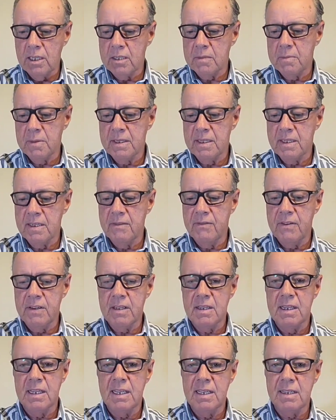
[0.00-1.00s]

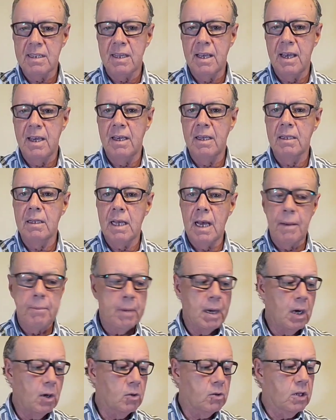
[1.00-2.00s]
specific detail
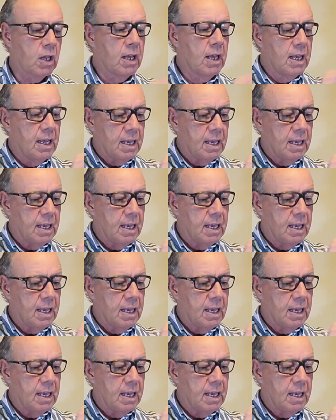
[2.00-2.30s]
about